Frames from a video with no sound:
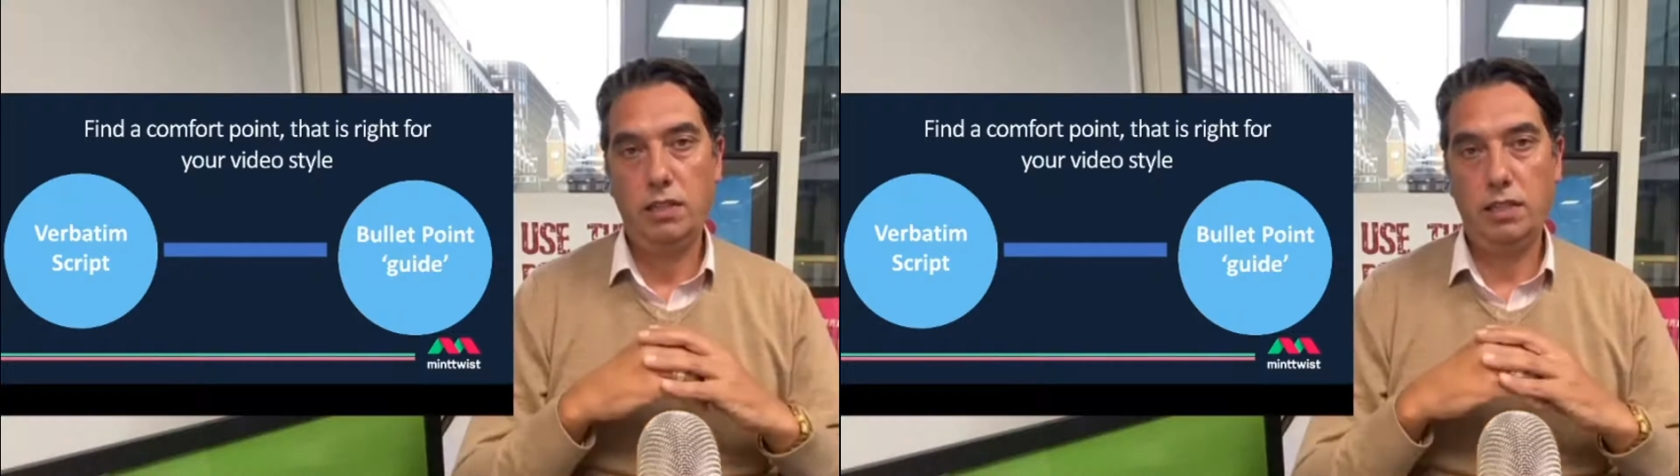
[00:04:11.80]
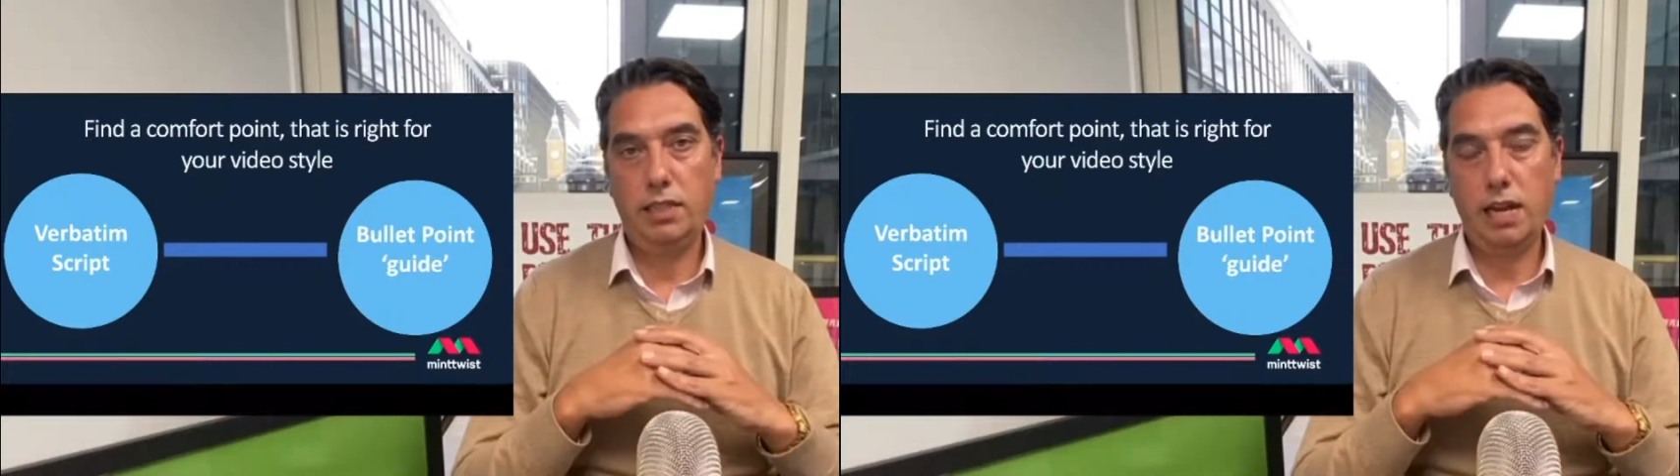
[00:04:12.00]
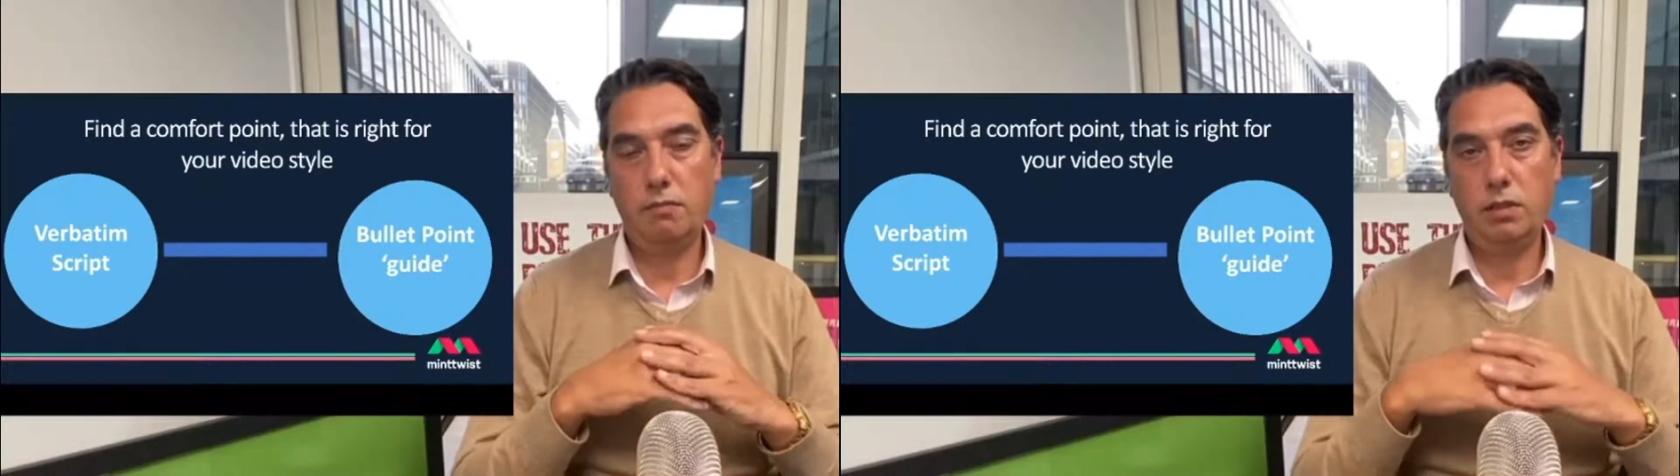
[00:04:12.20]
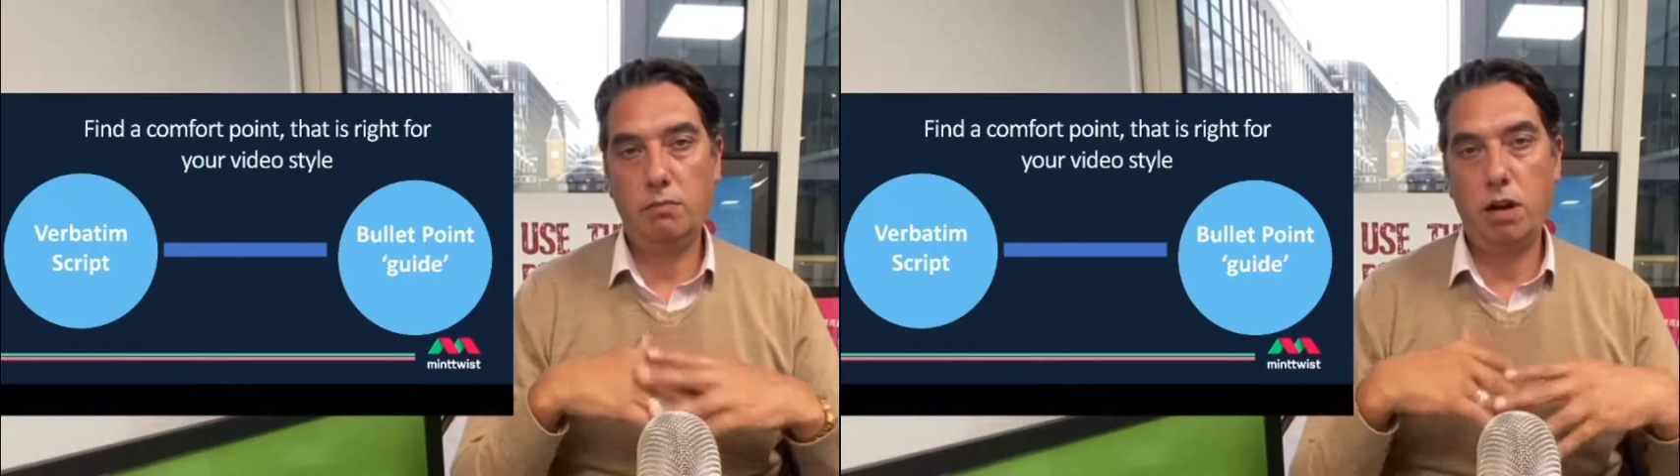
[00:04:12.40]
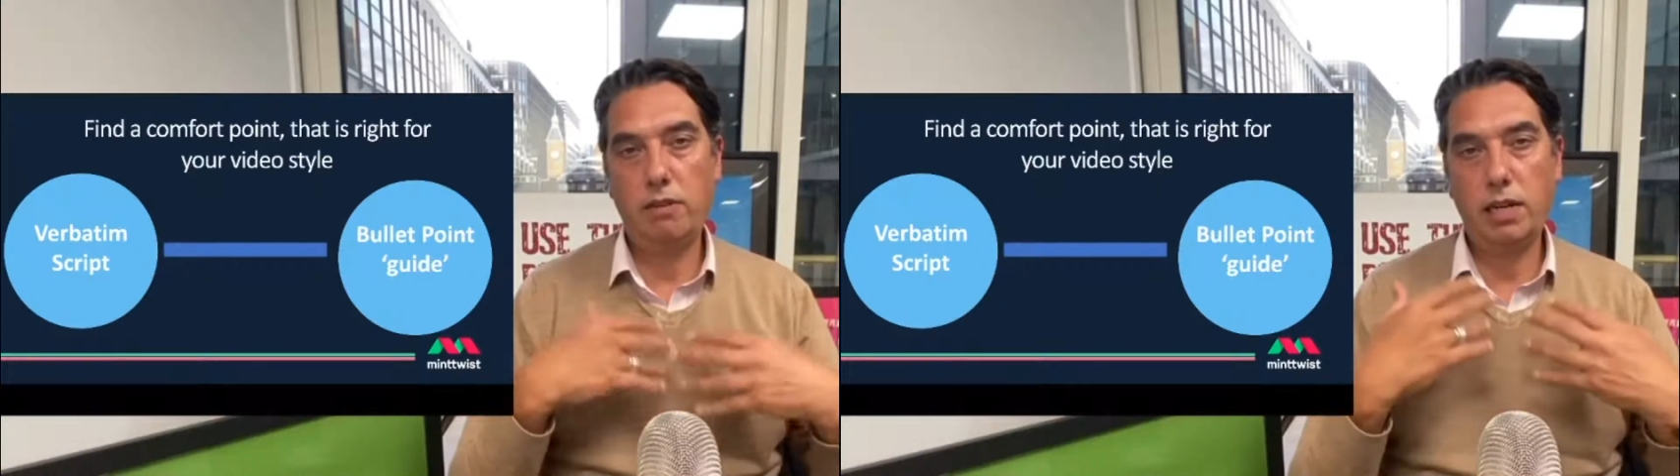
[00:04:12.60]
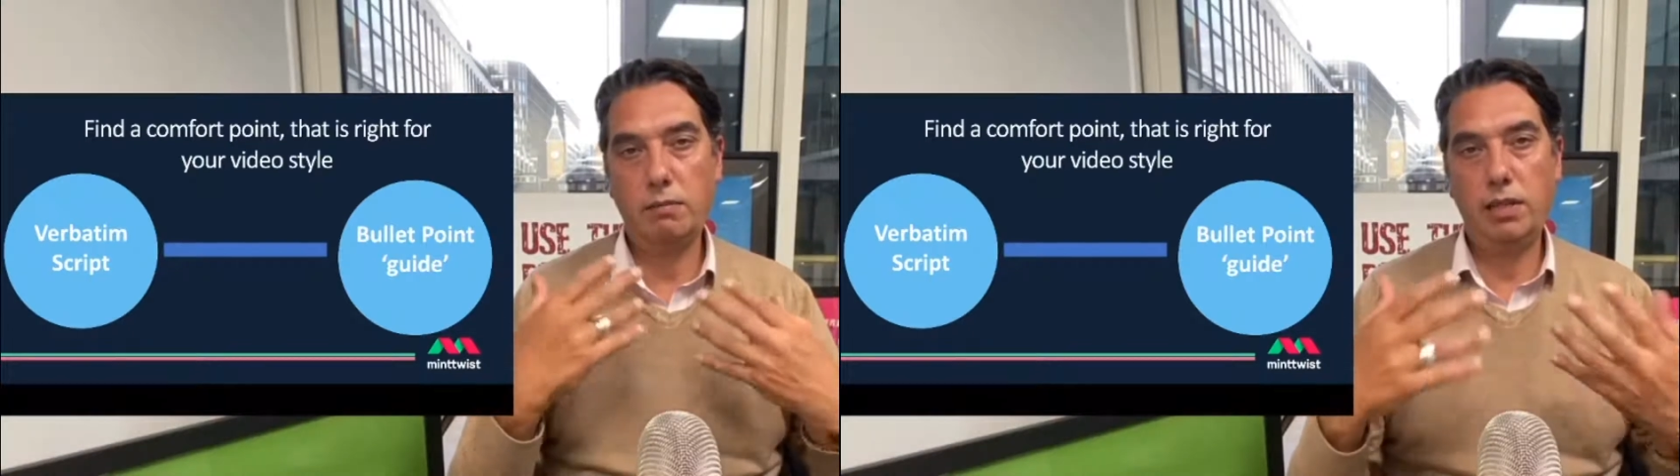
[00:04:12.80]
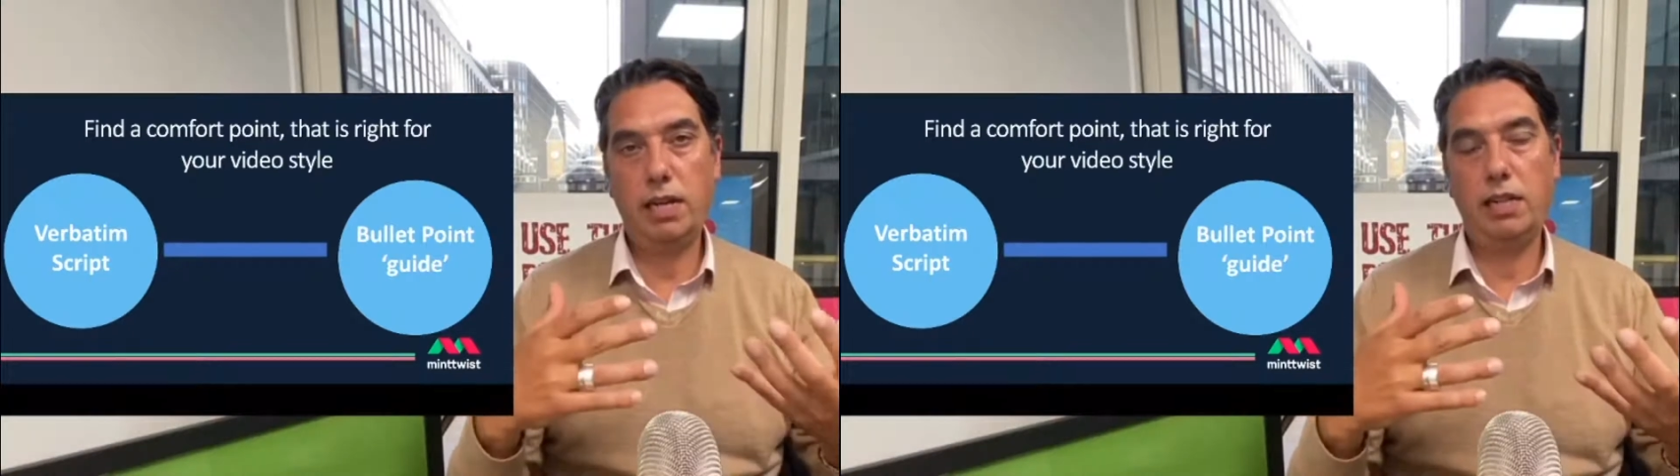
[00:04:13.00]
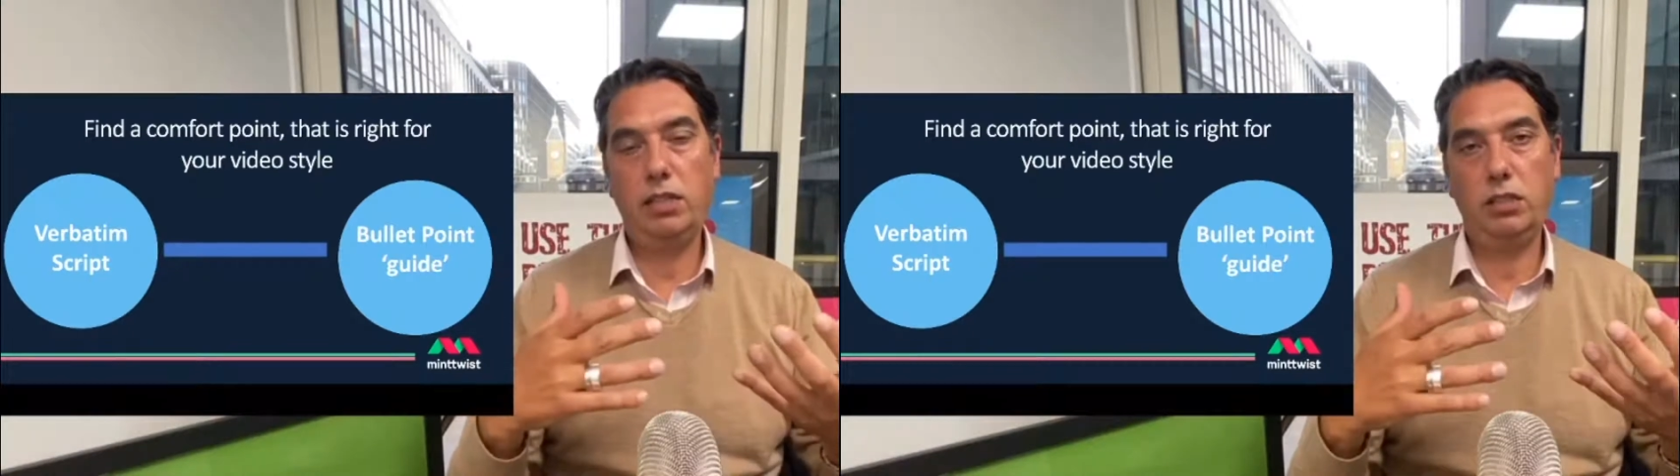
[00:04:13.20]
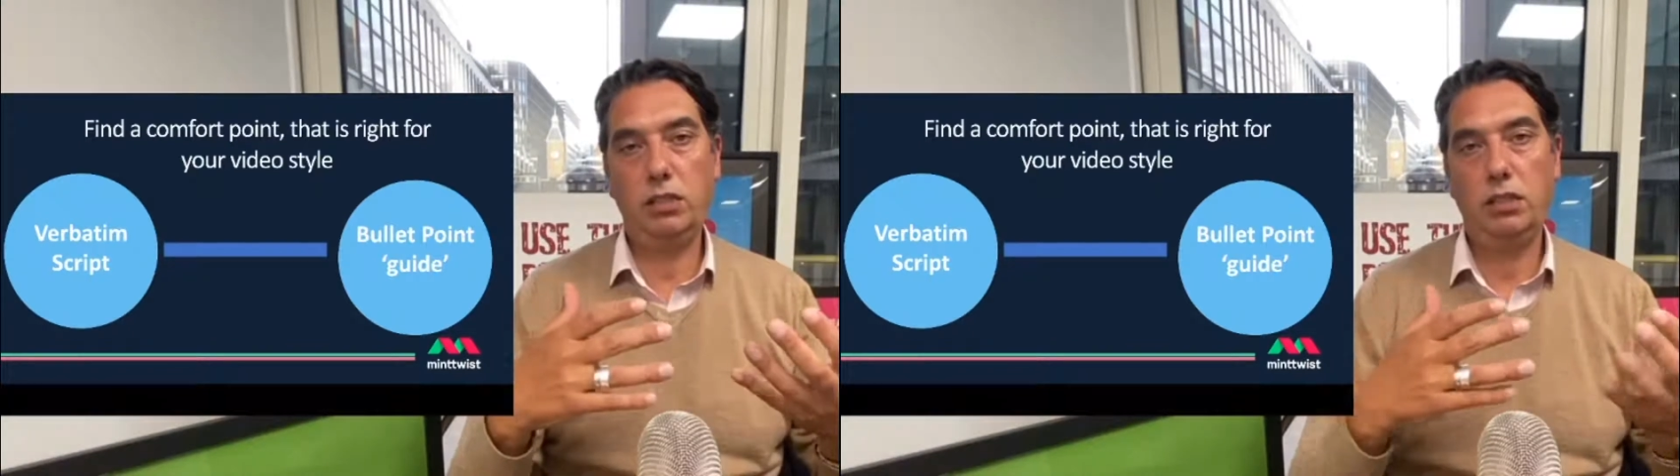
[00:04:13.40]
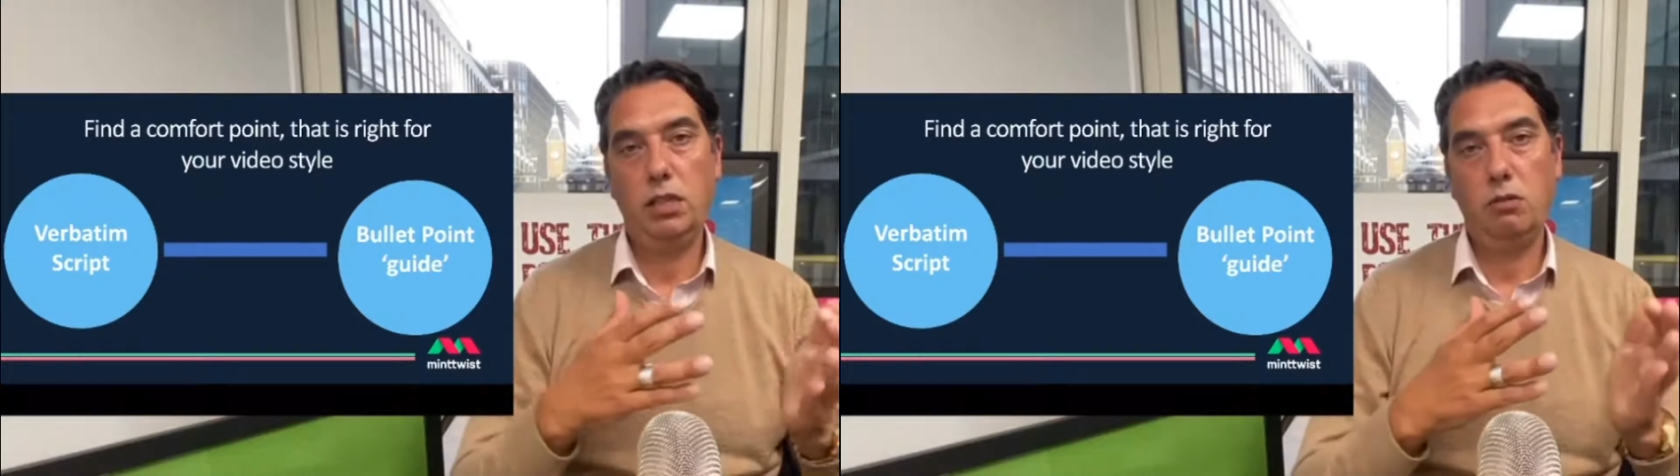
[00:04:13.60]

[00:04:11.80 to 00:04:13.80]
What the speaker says: the segments. My recommendation